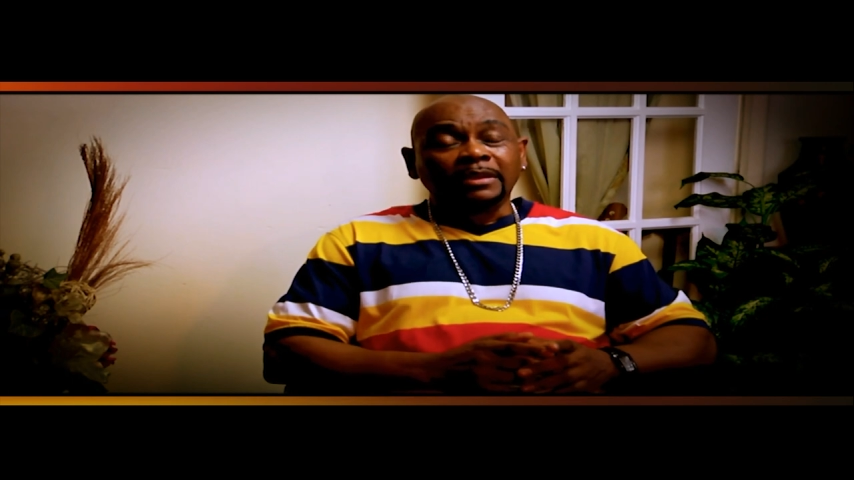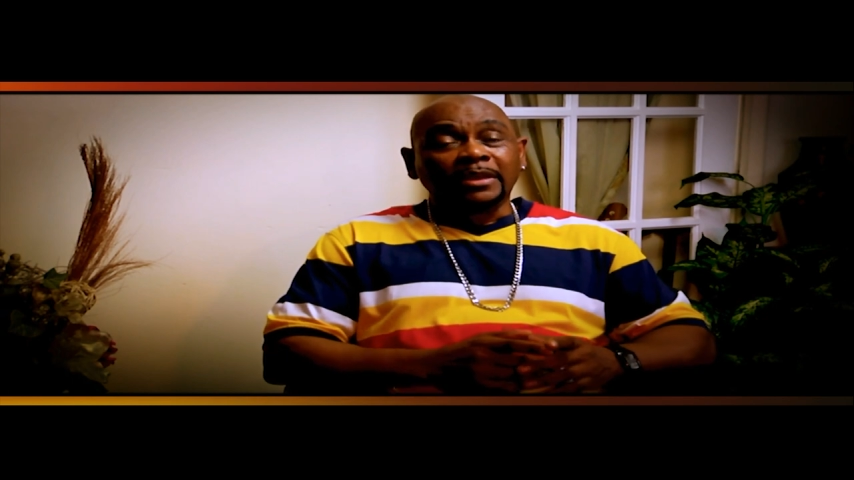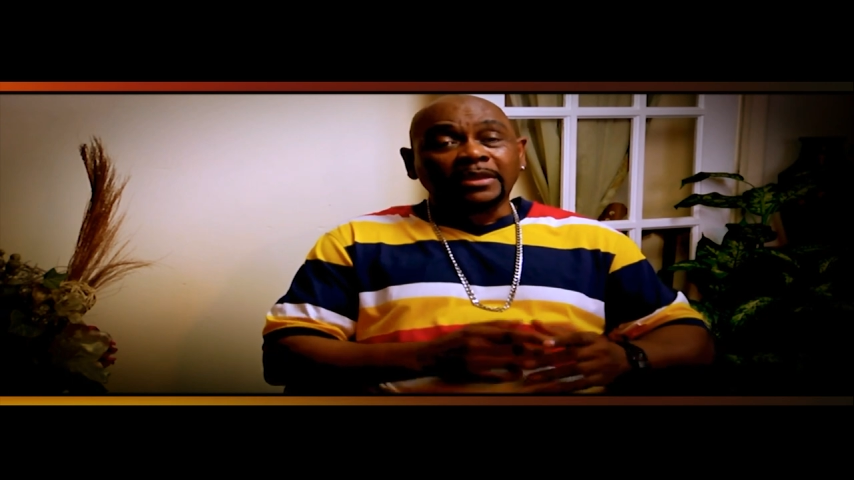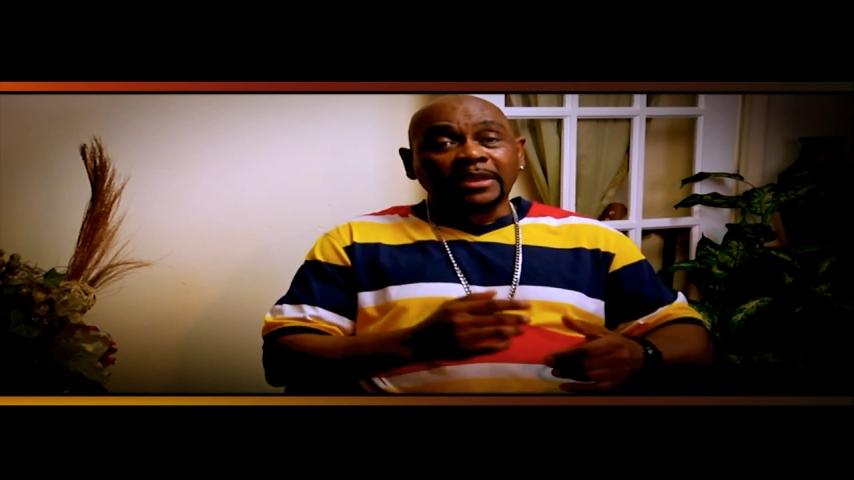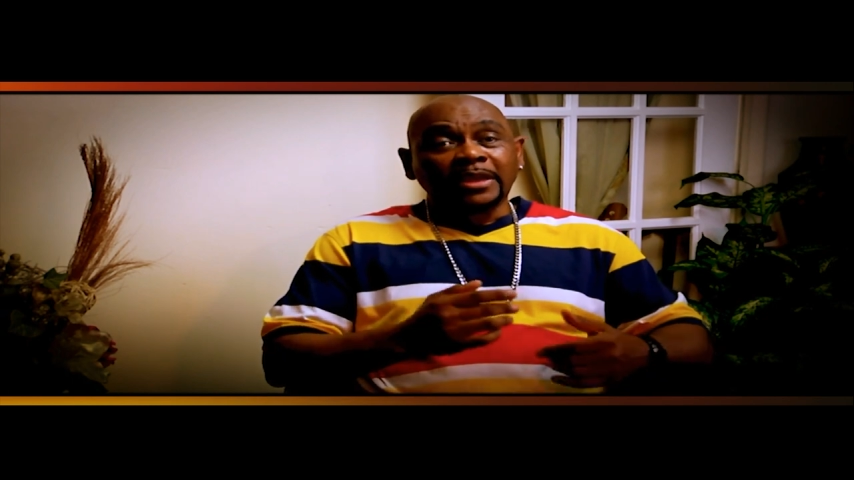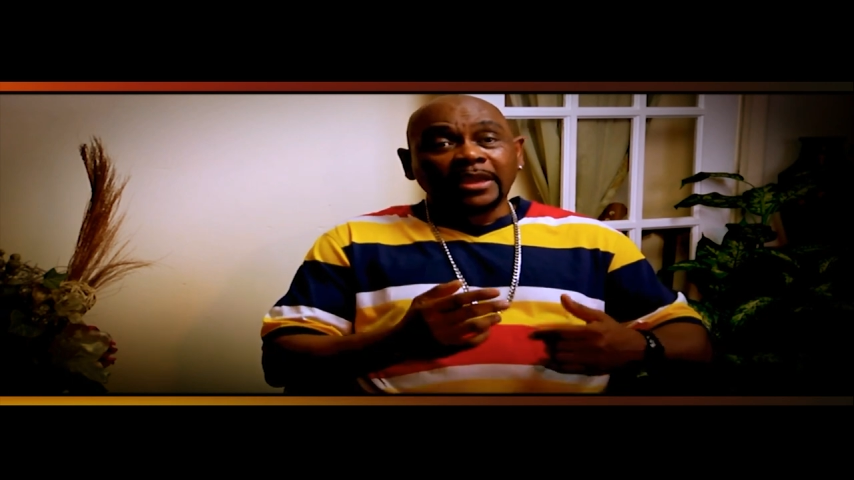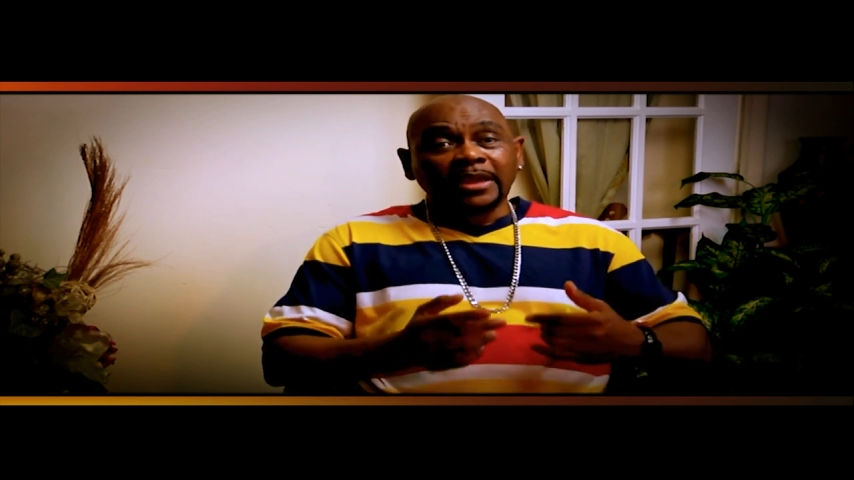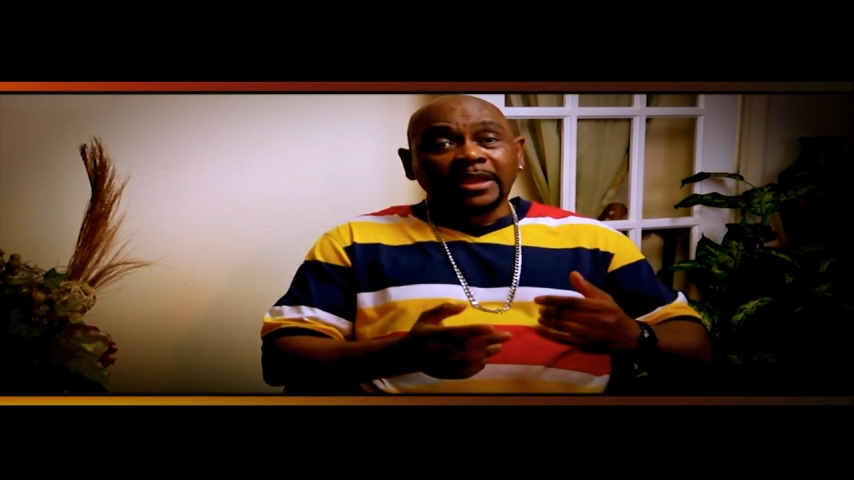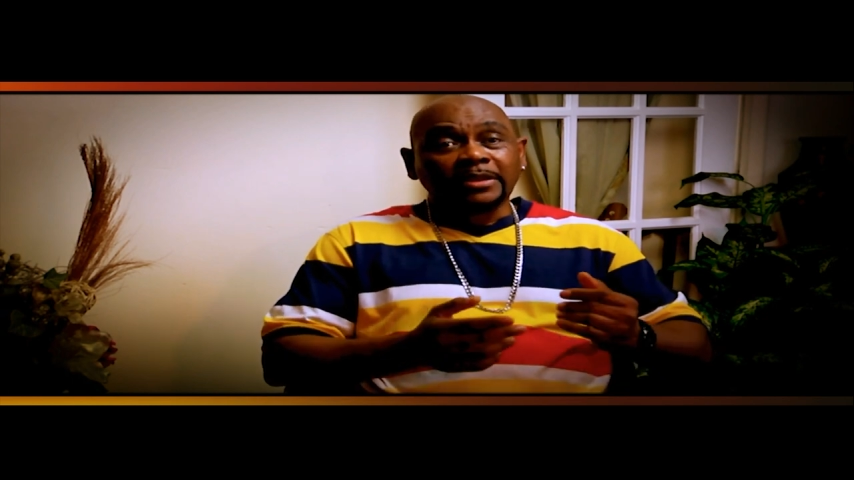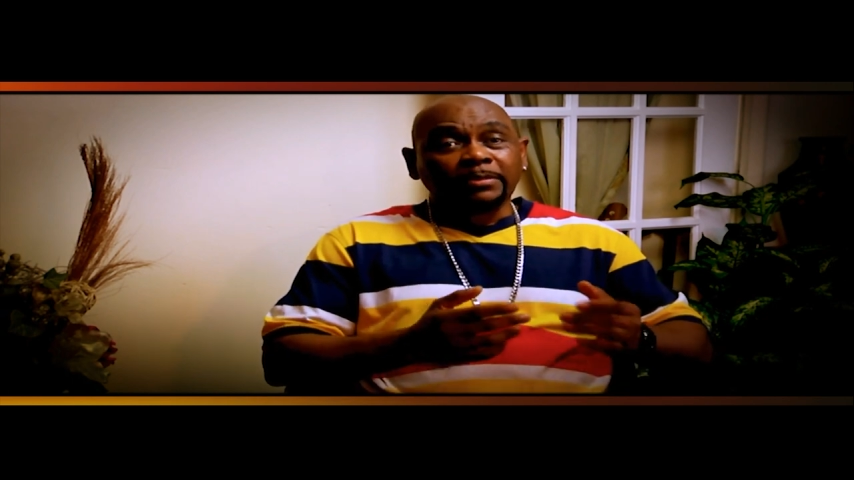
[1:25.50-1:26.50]
and they
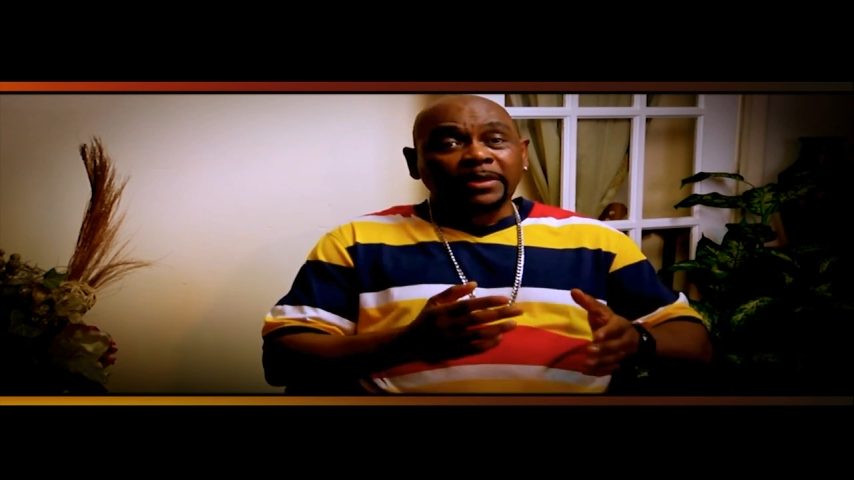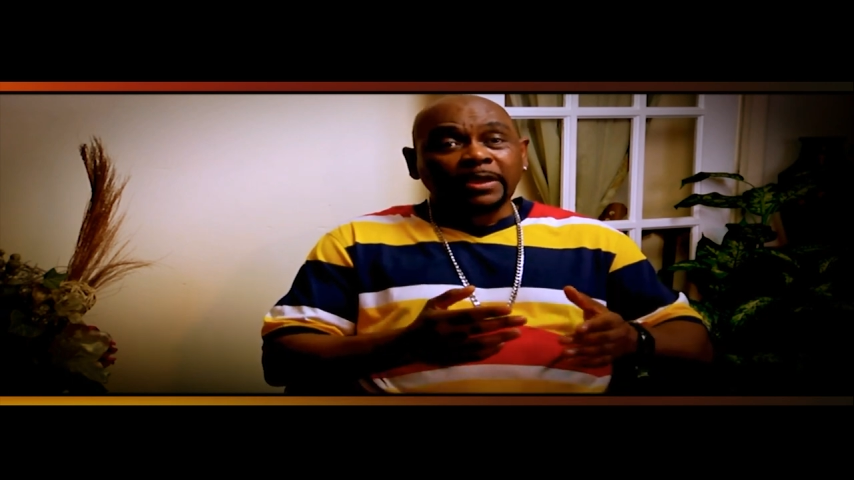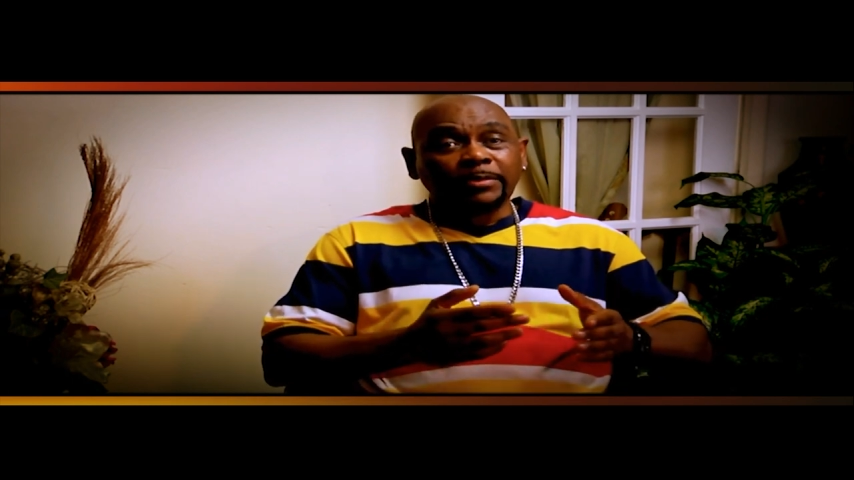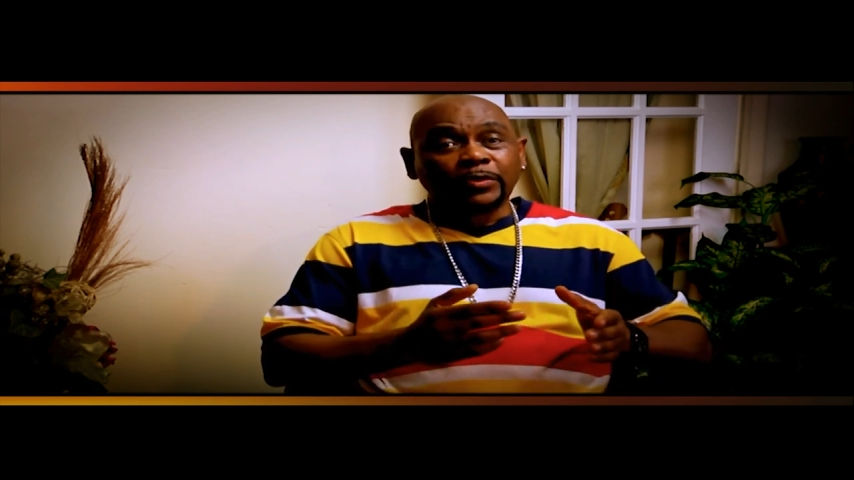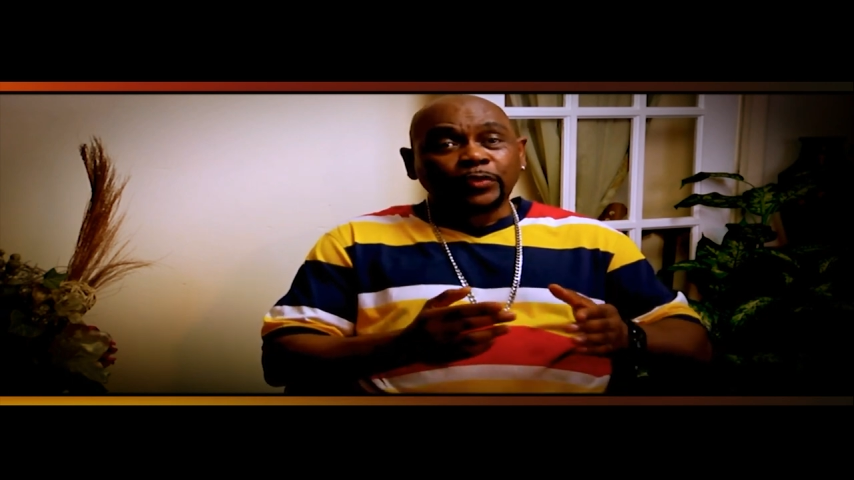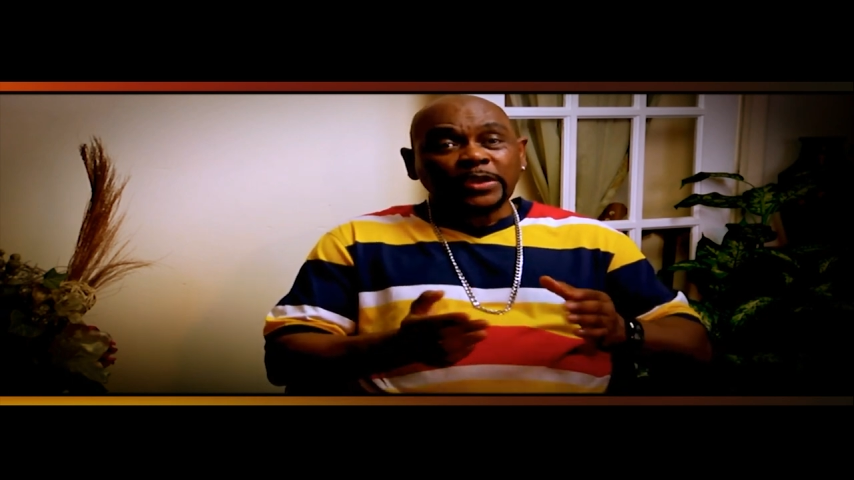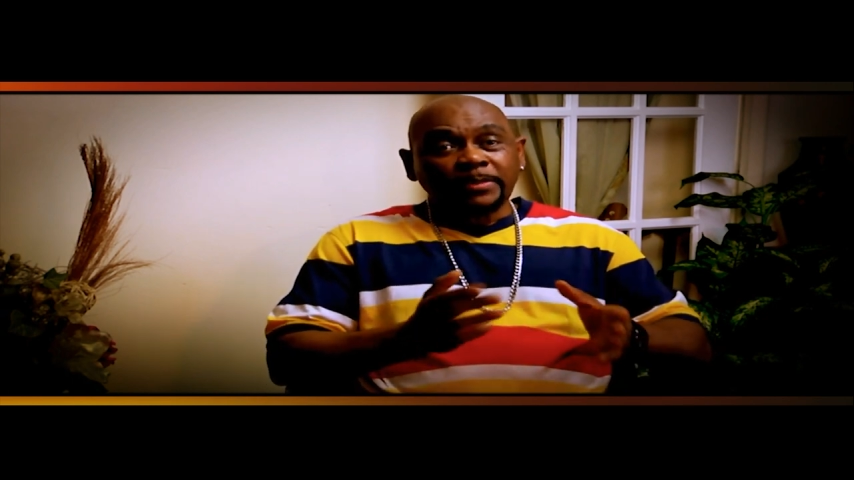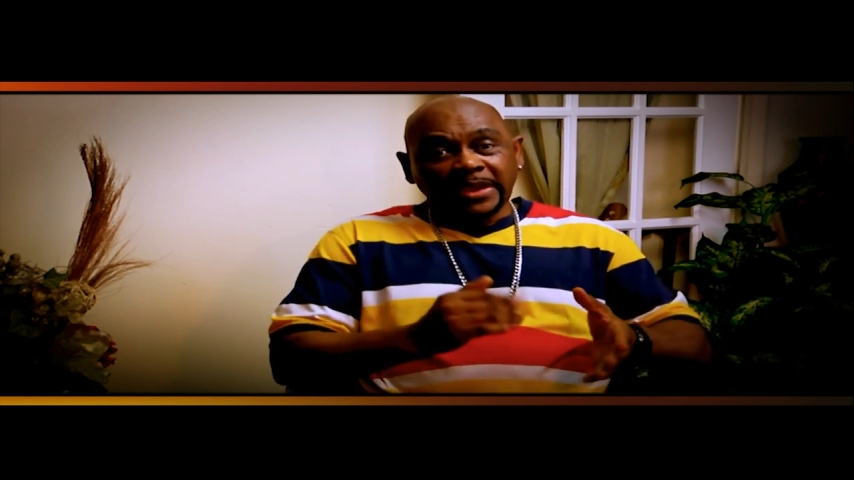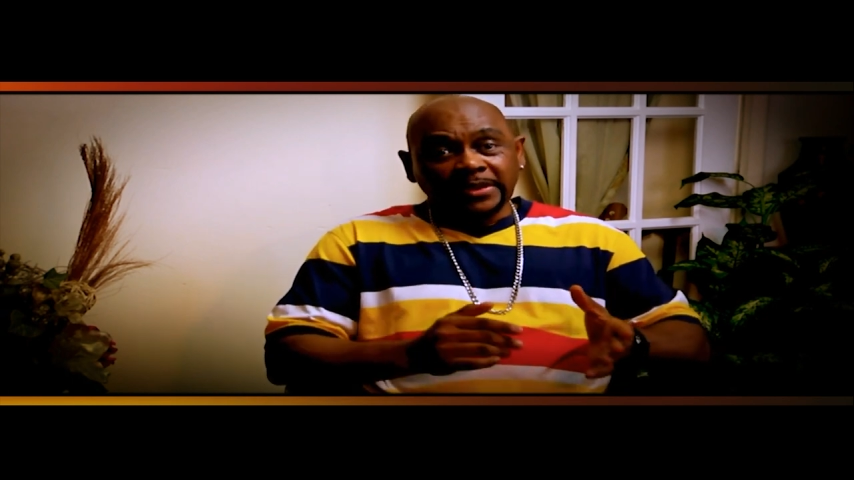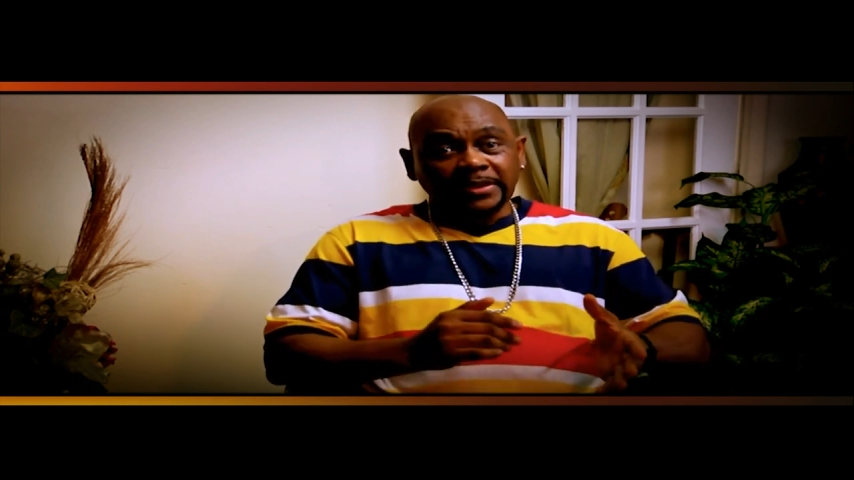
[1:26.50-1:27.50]
had the baby
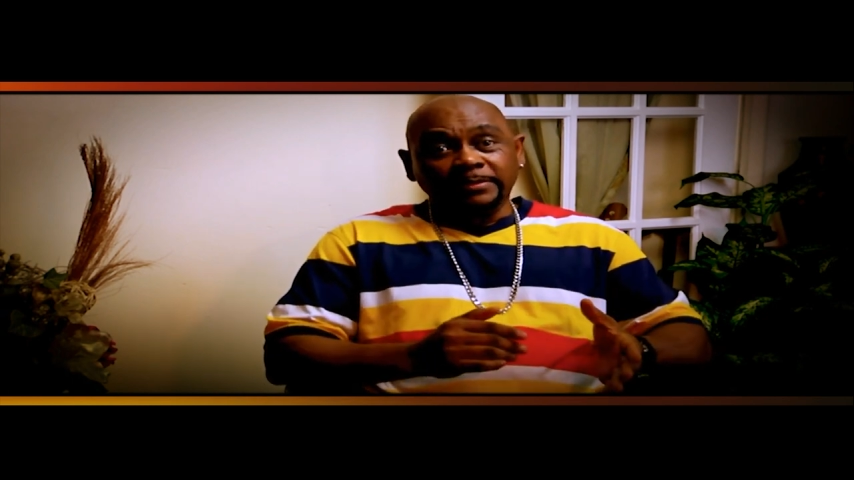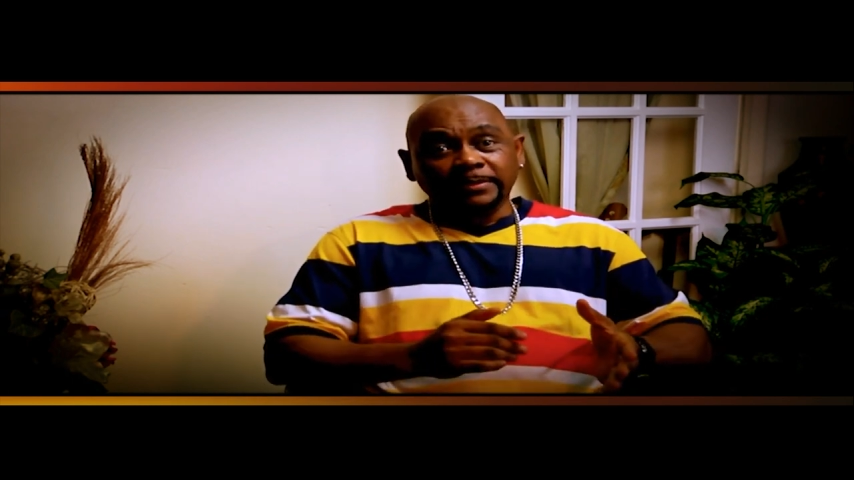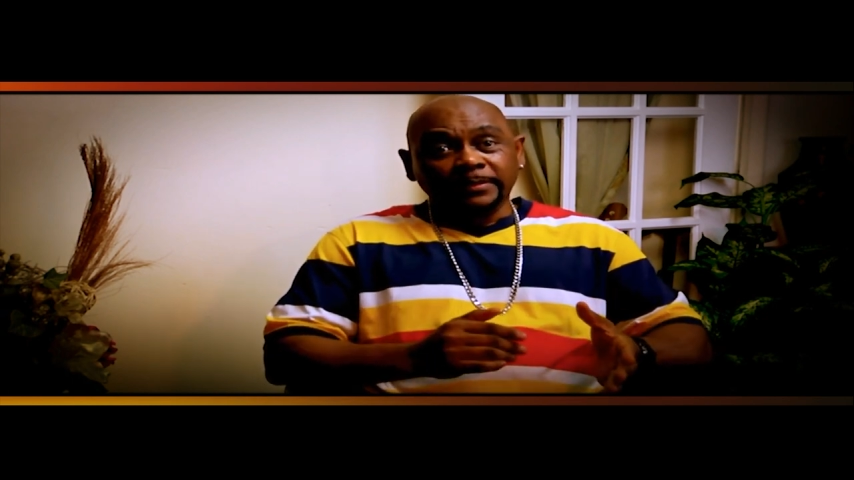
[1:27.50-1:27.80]
cremated.